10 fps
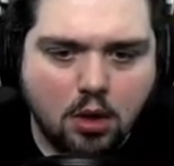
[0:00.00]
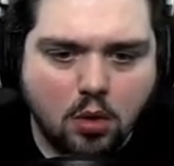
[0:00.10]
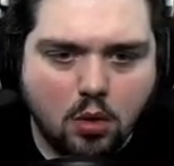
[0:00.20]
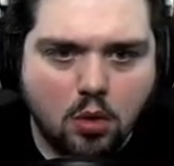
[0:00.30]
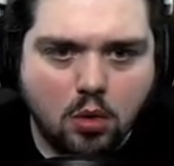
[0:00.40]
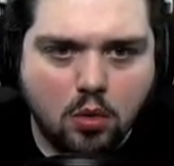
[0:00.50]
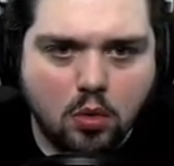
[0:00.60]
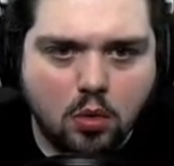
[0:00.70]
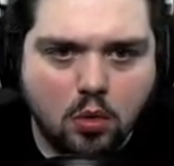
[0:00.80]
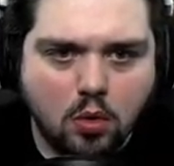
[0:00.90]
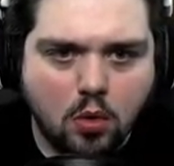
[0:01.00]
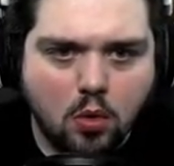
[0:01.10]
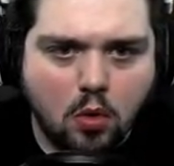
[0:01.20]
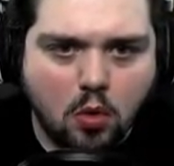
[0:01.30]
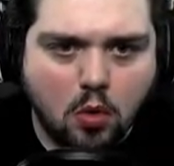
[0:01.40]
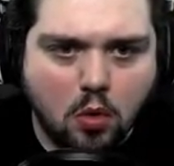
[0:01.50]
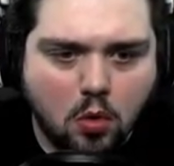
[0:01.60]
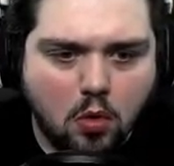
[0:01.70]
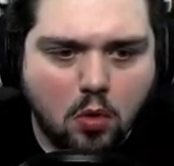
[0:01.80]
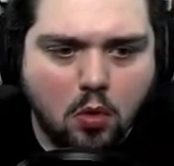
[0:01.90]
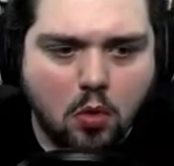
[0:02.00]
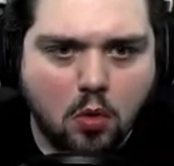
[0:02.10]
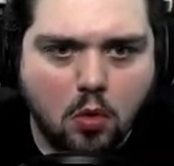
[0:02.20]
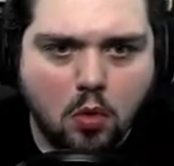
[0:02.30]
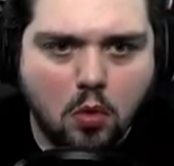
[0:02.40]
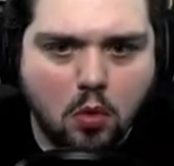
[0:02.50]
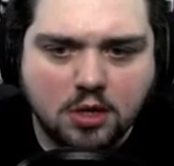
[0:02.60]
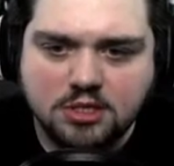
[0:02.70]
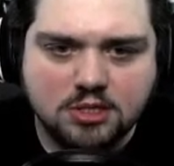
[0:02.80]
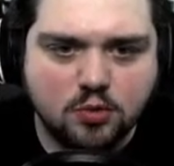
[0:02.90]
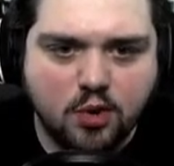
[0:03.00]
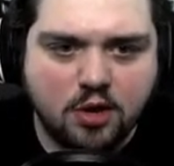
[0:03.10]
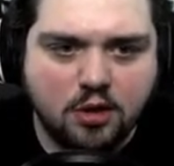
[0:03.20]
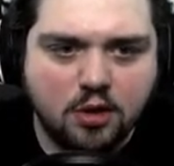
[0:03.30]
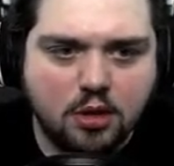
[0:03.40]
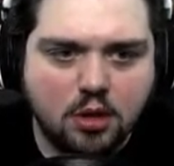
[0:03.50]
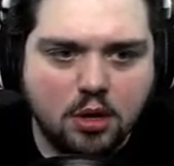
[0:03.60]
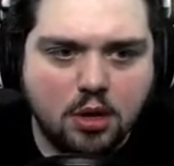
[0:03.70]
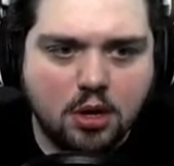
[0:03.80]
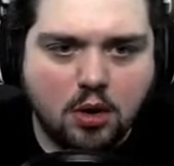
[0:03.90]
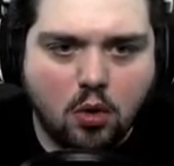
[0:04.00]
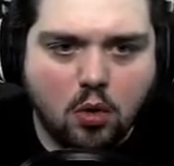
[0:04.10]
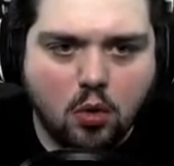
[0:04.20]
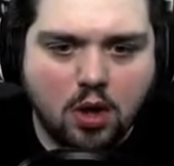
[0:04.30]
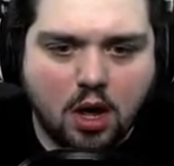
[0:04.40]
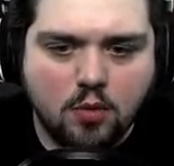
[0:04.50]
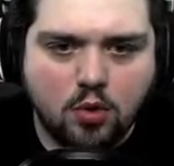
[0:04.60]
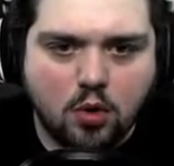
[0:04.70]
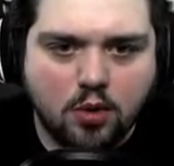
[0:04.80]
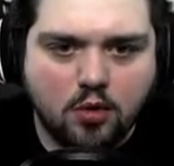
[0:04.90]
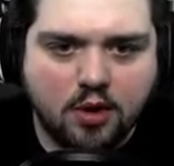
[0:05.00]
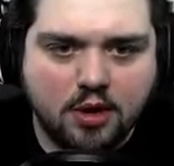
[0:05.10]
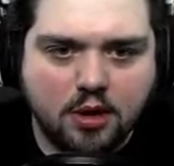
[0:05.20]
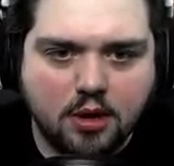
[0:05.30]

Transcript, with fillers: Oh. Oh. This isn't real. Oh God, we're going crazy.